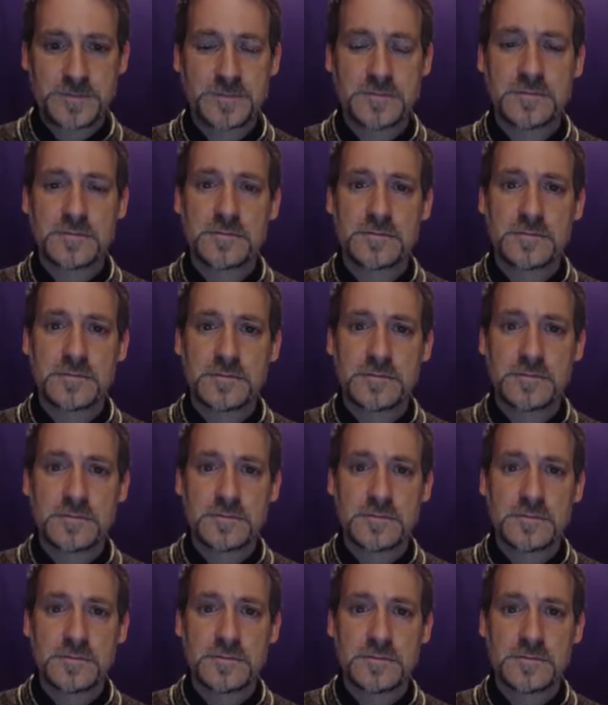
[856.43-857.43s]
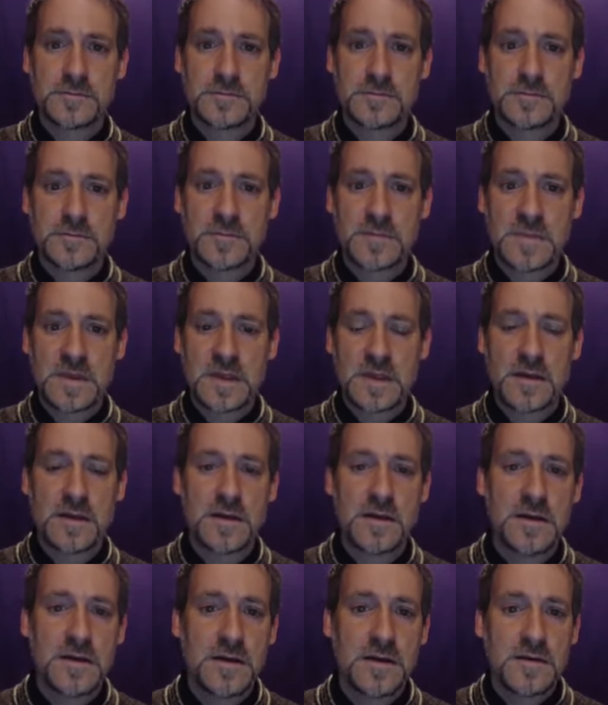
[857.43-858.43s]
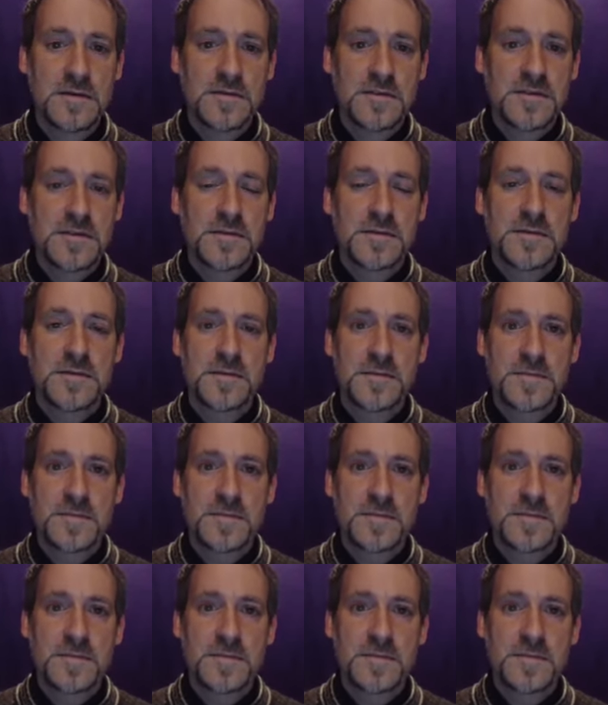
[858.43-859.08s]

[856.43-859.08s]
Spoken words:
(silence)